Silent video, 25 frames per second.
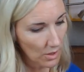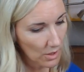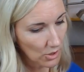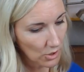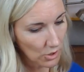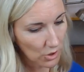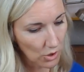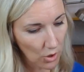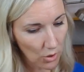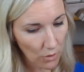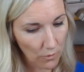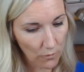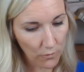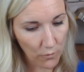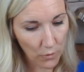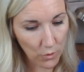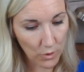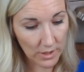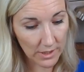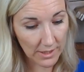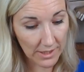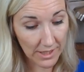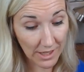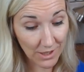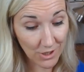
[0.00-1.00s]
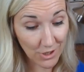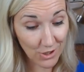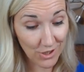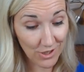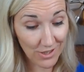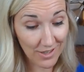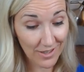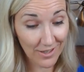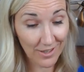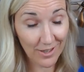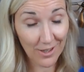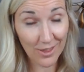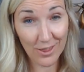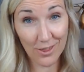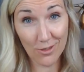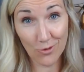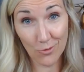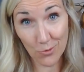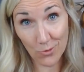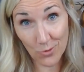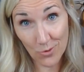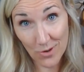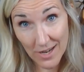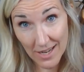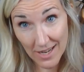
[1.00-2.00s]
So for session
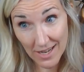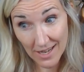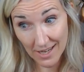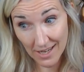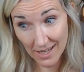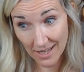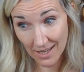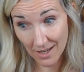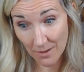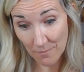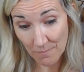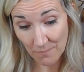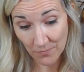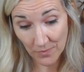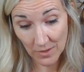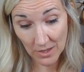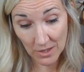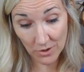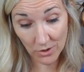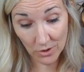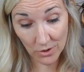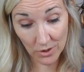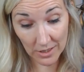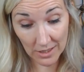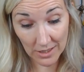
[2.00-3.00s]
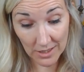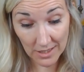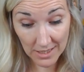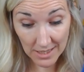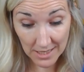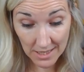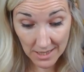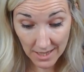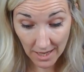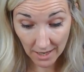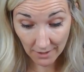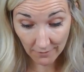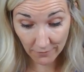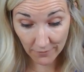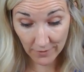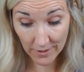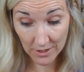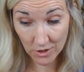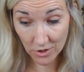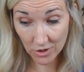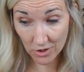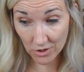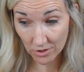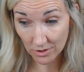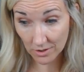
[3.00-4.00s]
3, you're going to need that
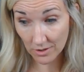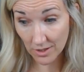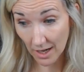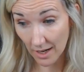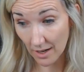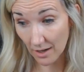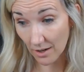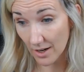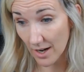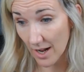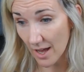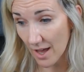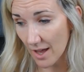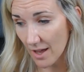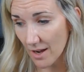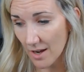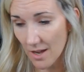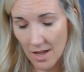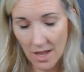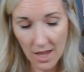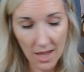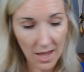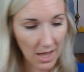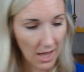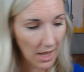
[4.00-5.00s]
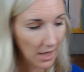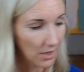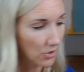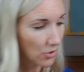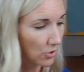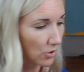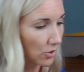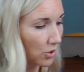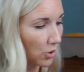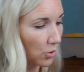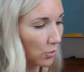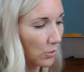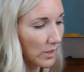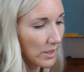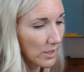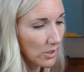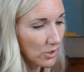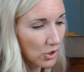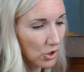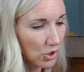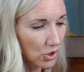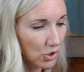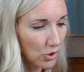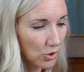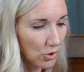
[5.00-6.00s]
finished tiger head, and you're going
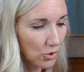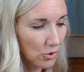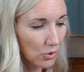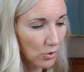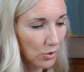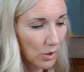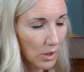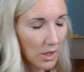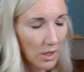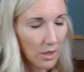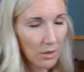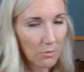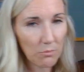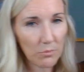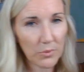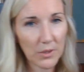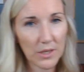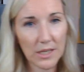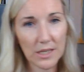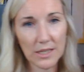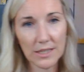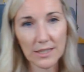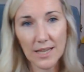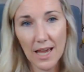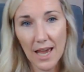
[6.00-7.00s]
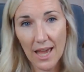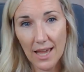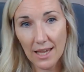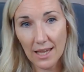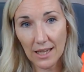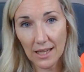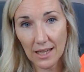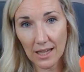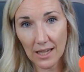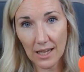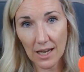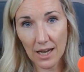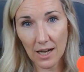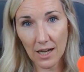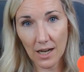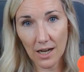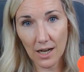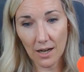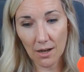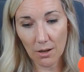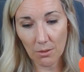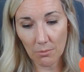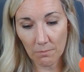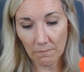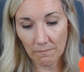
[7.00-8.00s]
to be taking
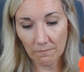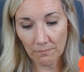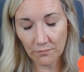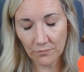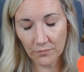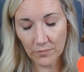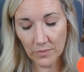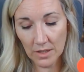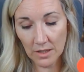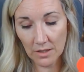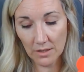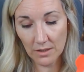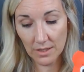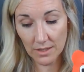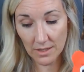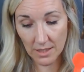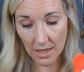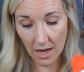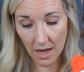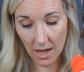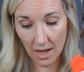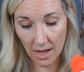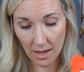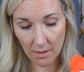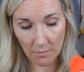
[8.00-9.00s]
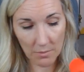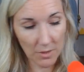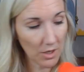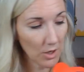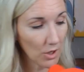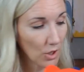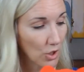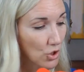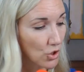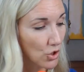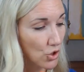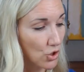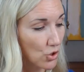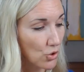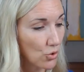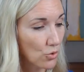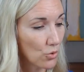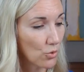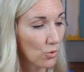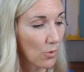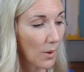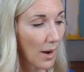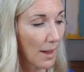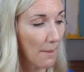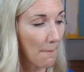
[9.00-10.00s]
the time
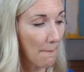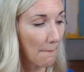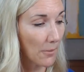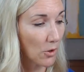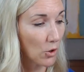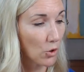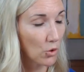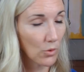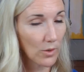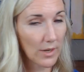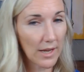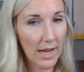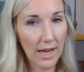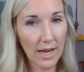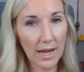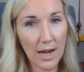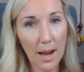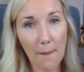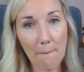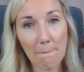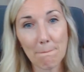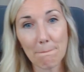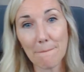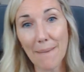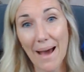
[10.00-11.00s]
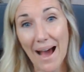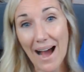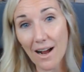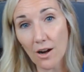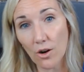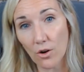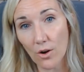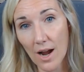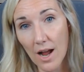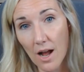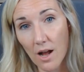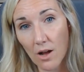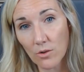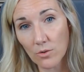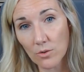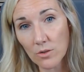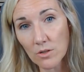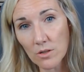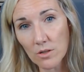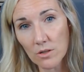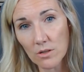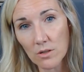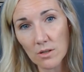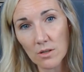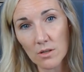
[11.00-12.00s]
to create a
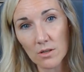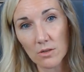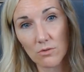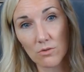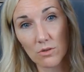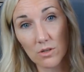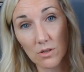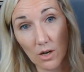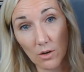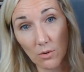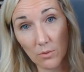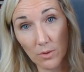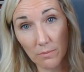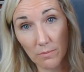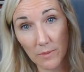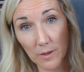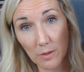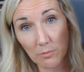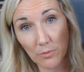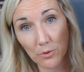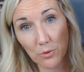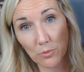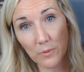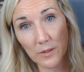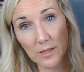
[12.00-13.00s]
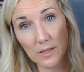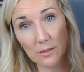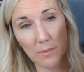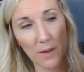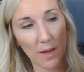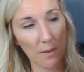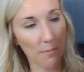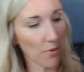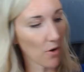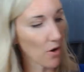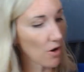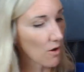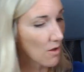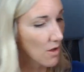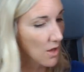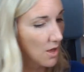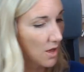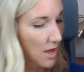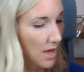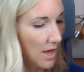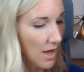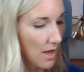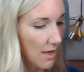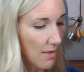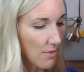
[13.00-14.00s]
background. You start with a big blue piece of paper,
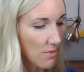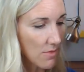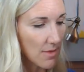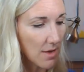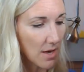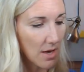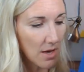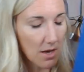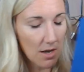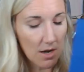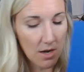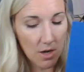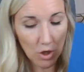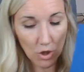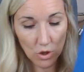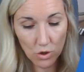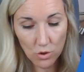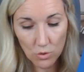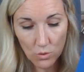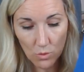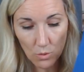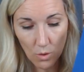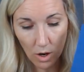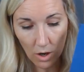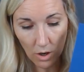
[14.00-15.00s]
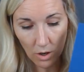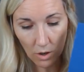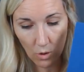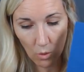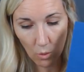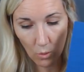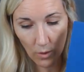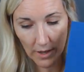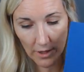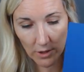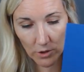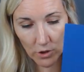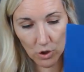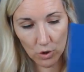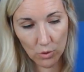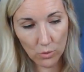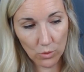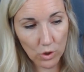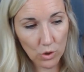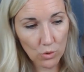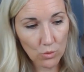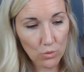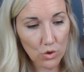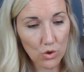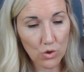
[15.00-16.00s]
and then you are going to
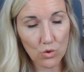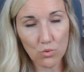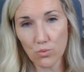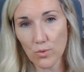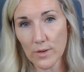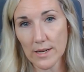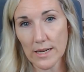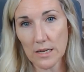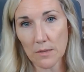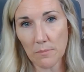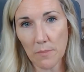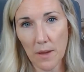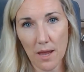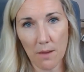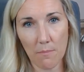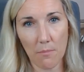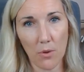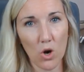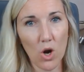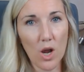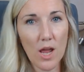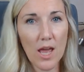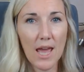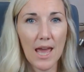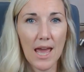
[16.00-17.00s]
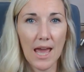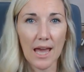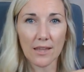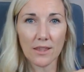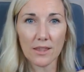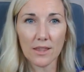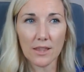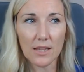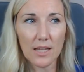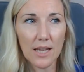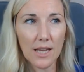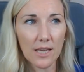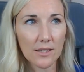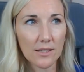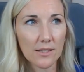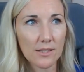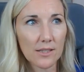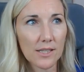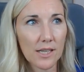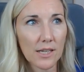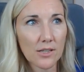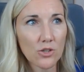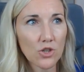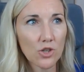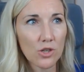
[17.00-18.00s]
use green paper. And in
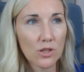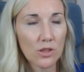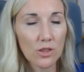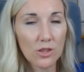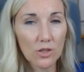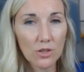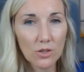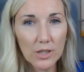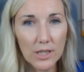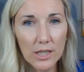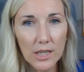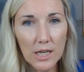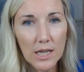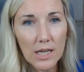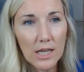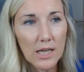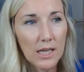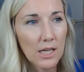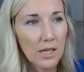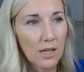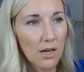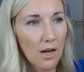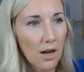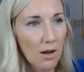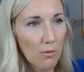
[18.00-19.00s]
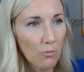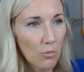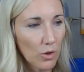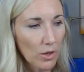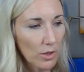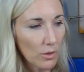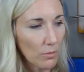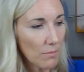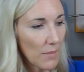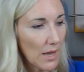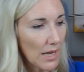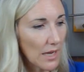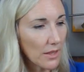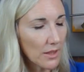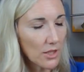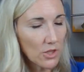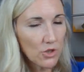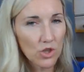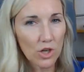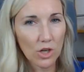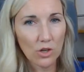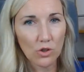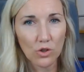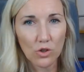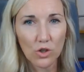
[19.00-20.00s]
session 3, where you're making the
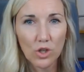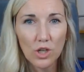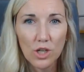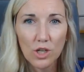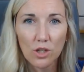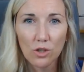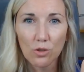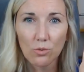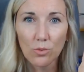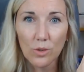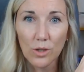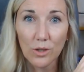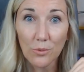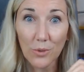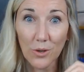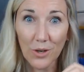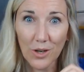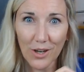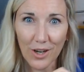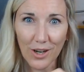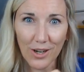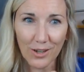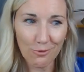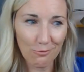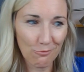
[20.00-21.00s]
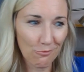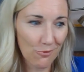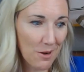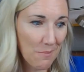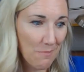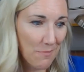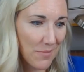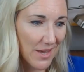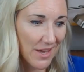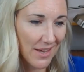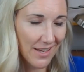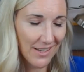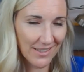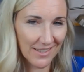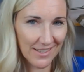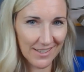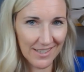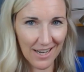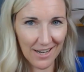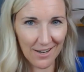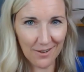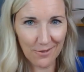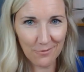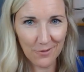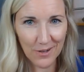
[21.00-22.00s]
jungle, you're really working on ripping
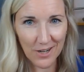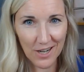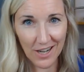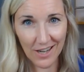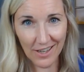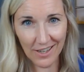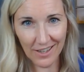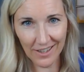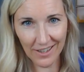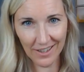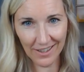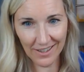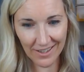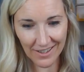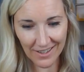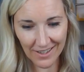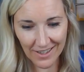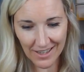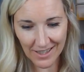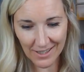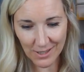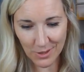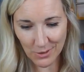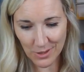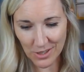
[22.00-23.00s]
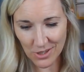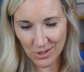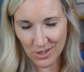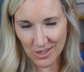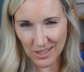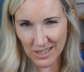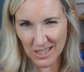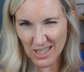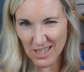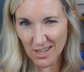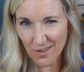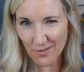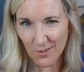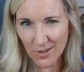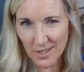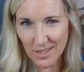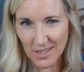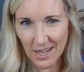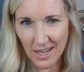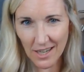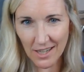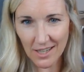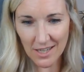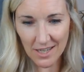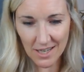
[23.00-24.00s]
instead of cutting. So it's just a different
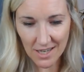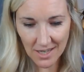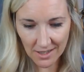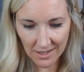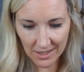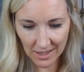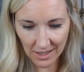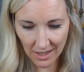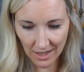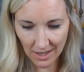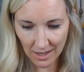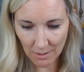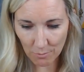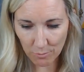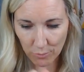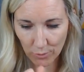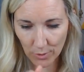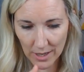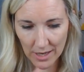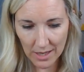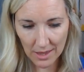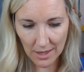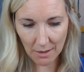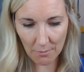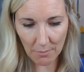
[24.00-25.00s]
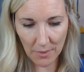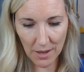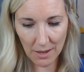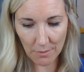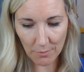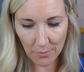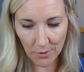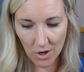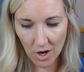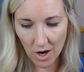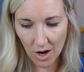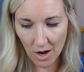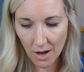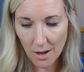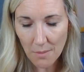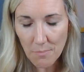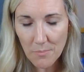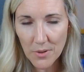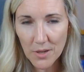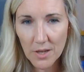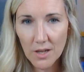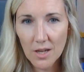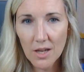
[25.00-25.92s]
technique to kind of break that paper up.